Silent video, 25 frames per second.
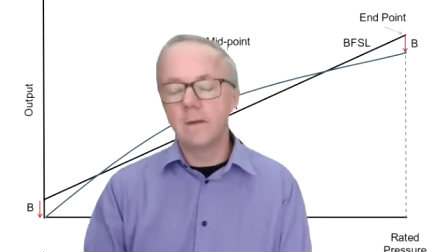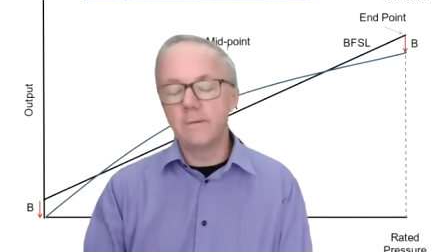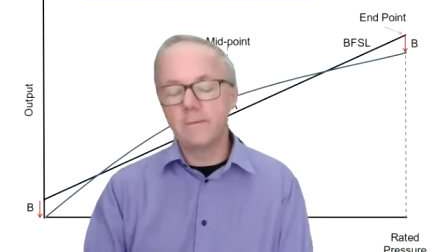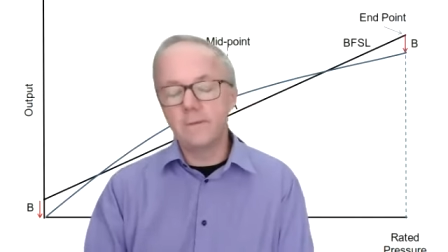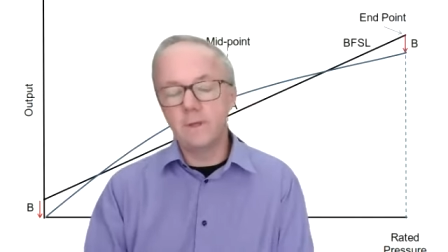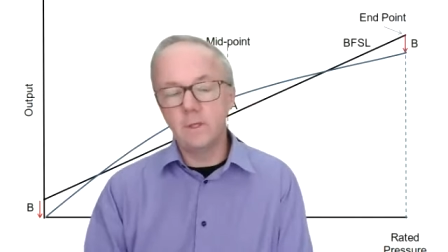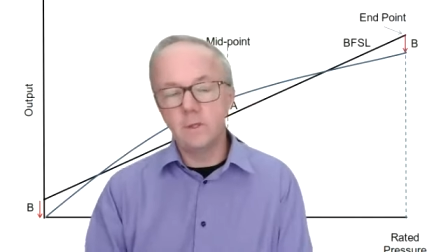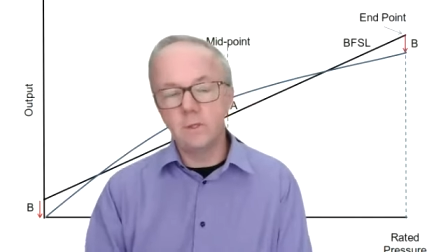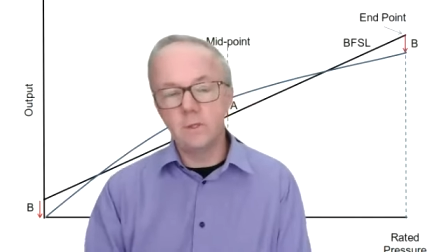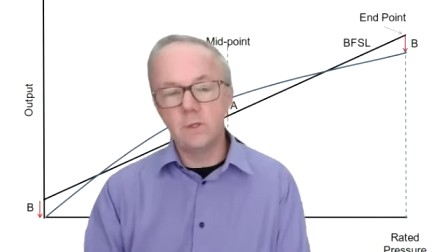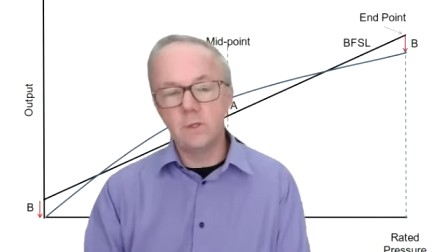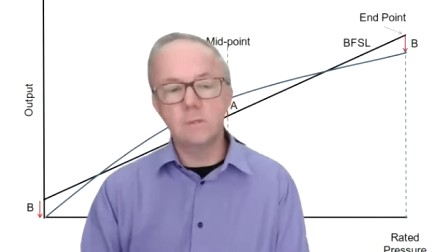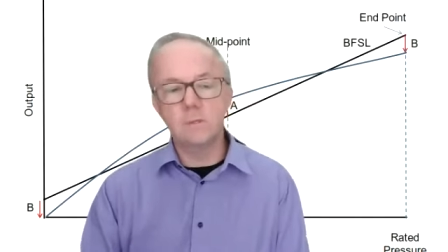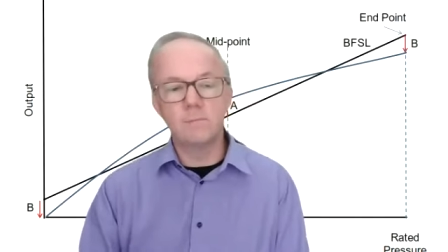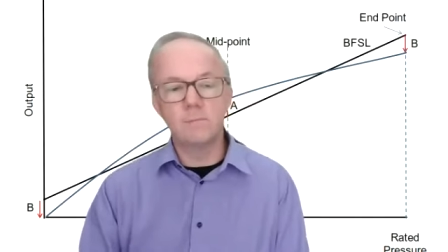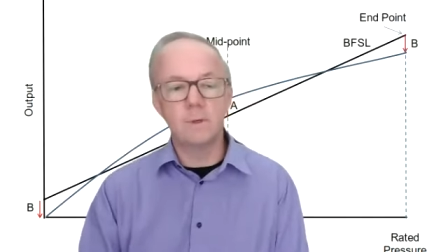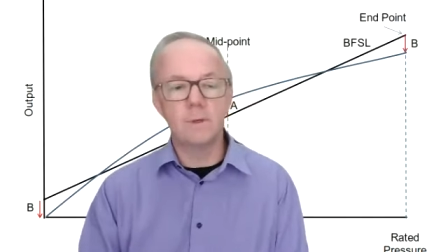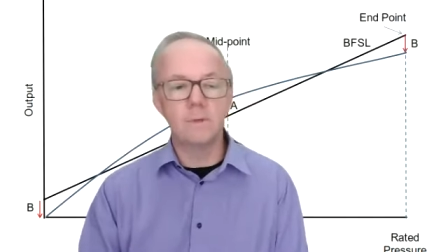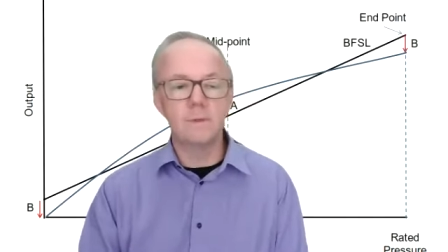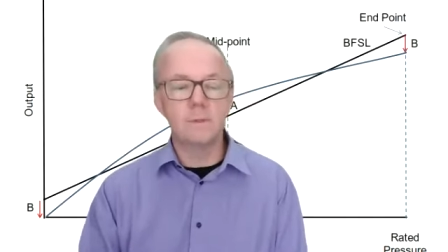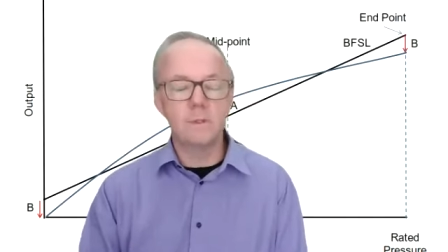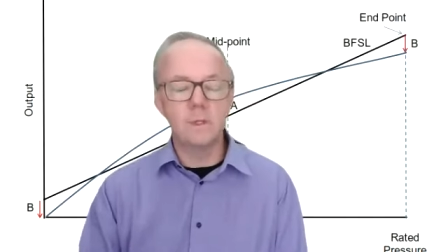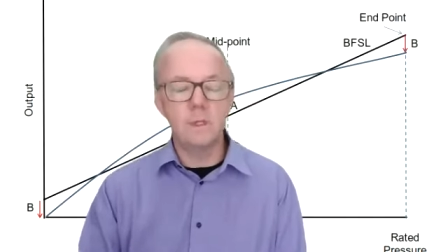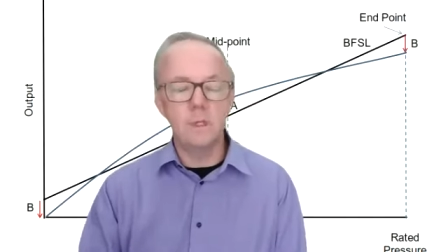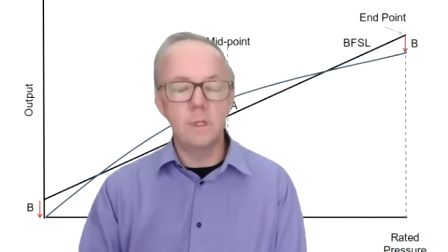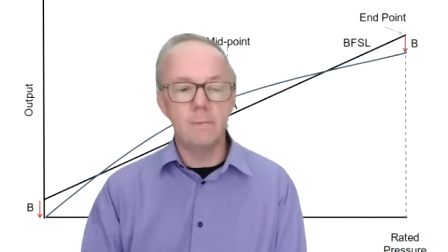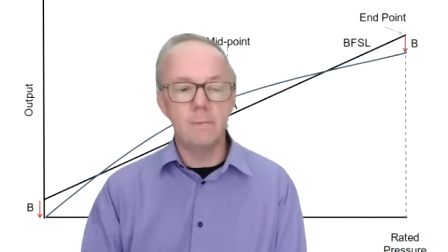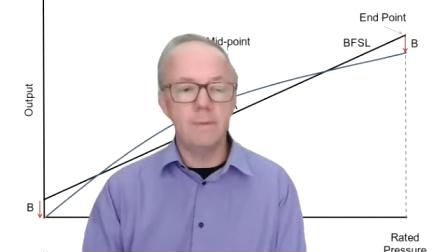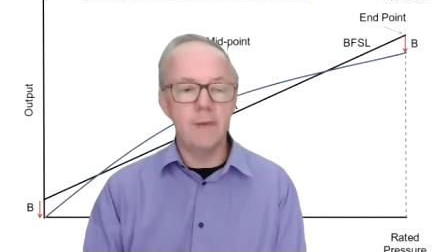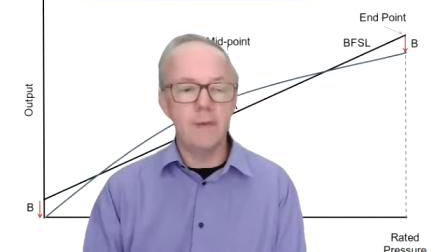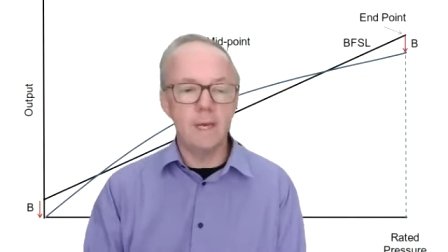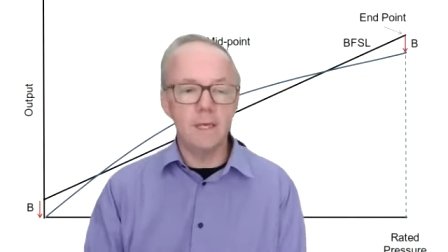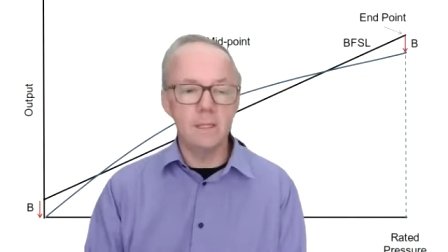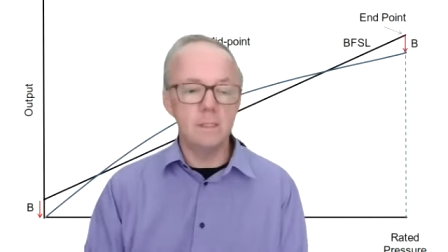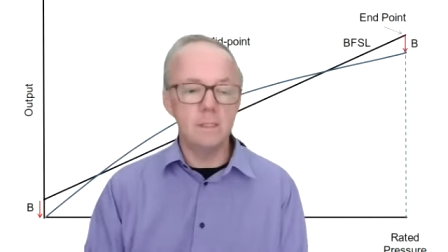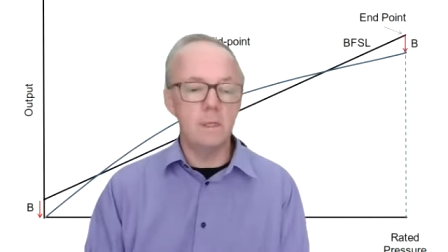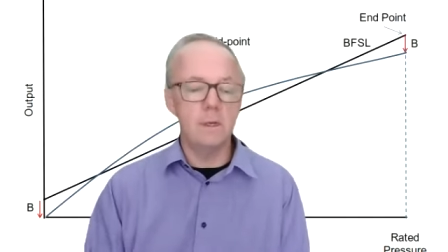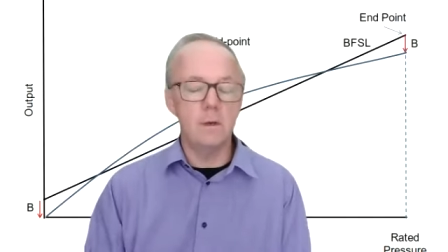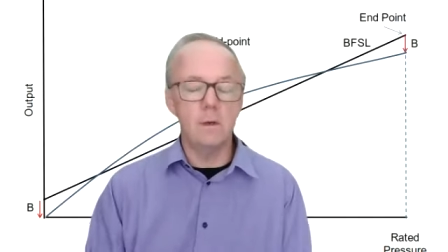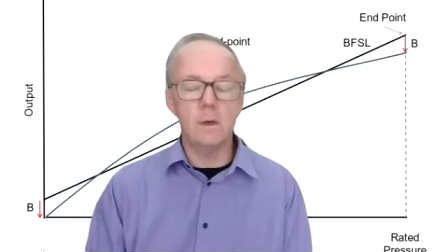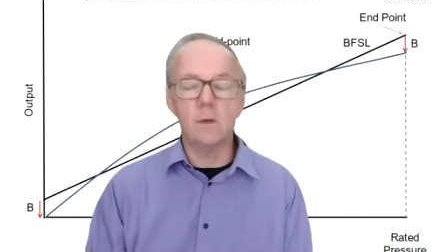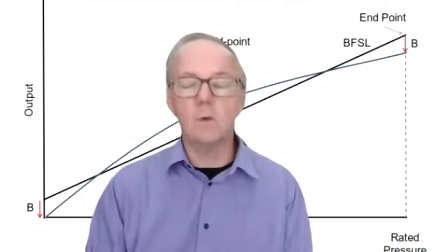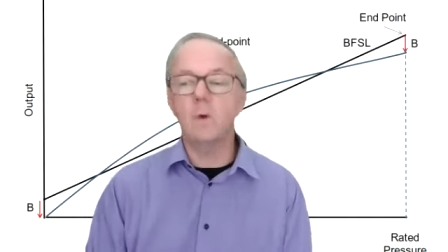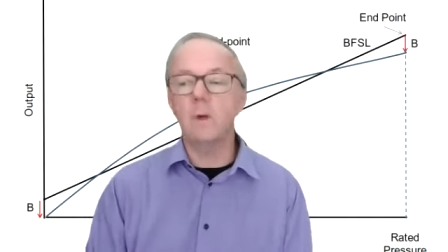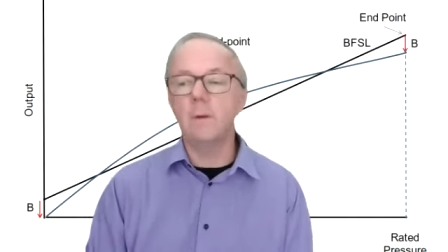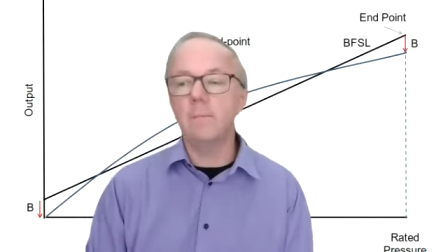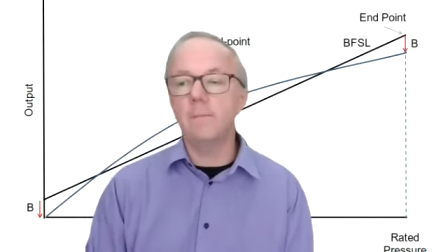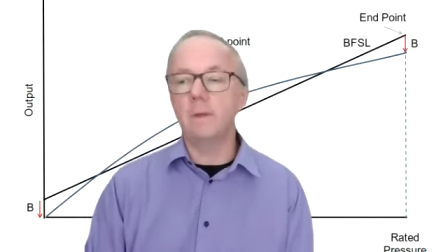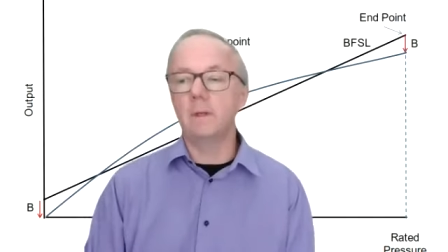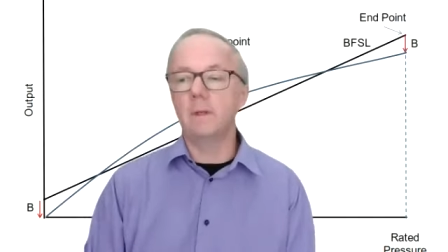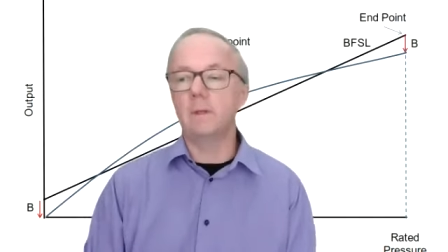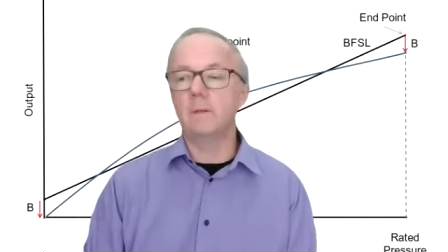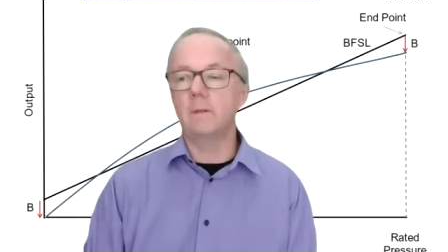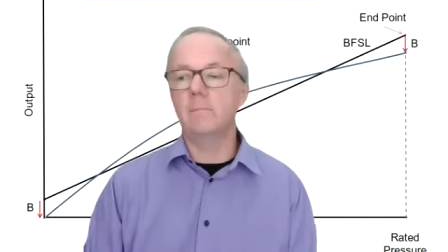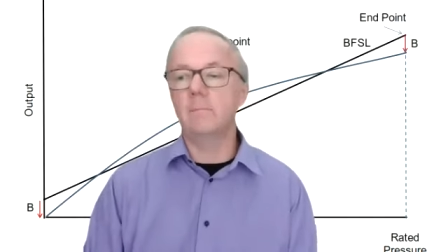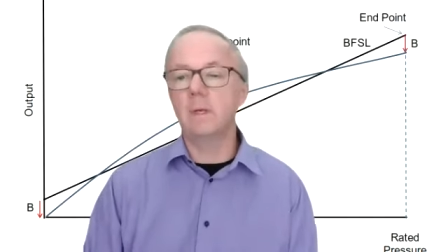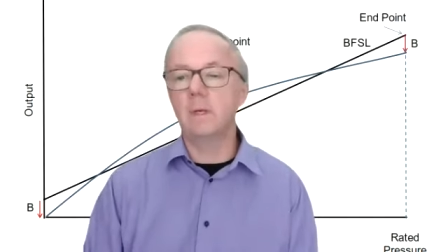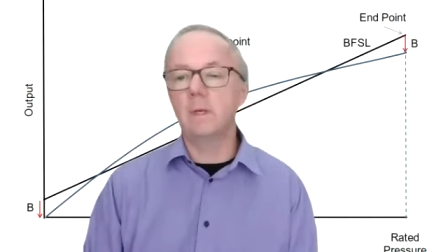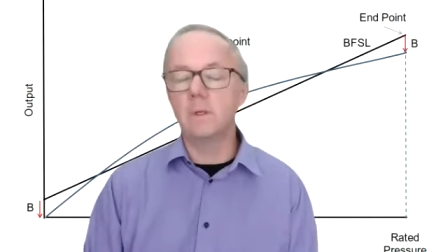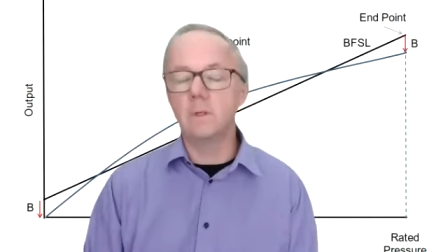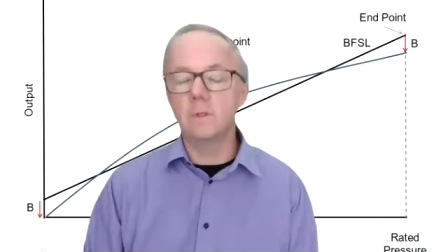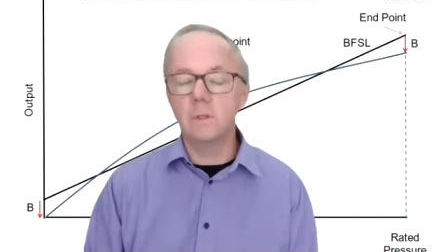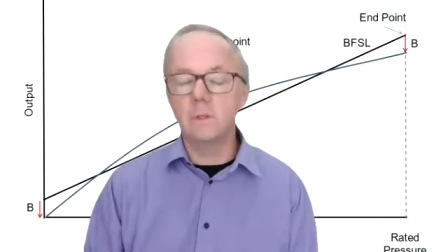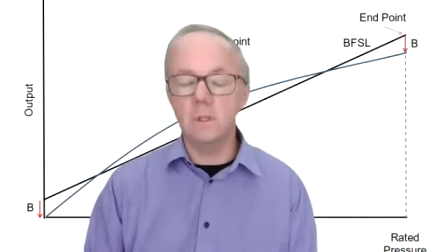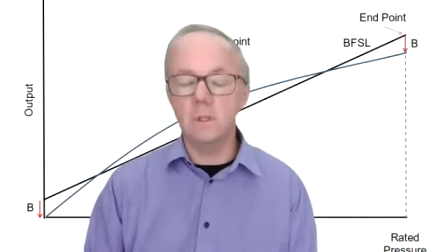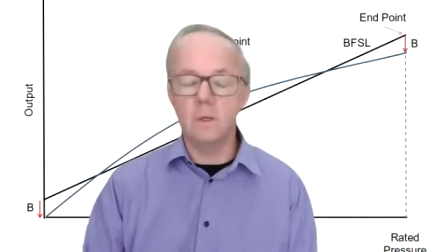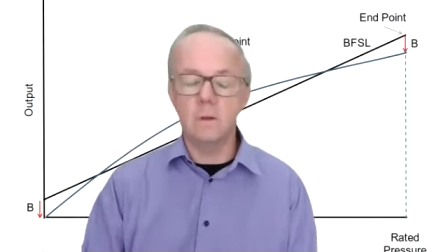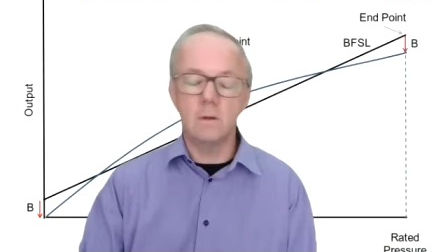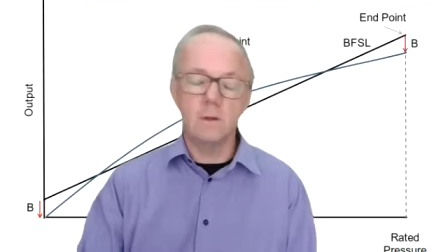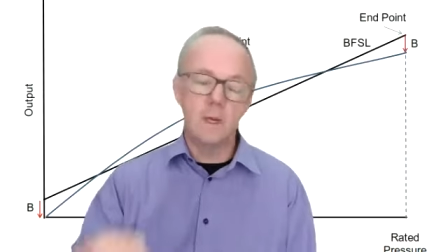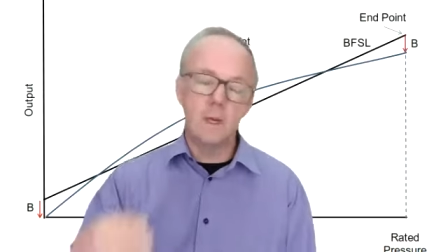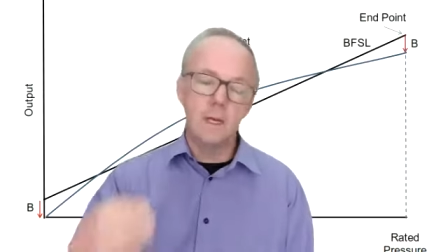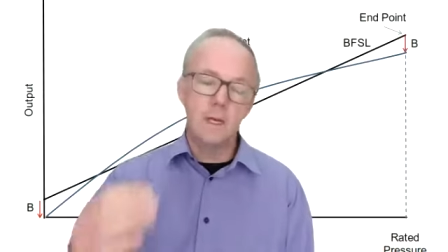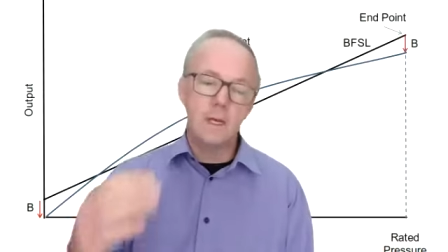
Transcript: the adjustments that you make to your equipment, because your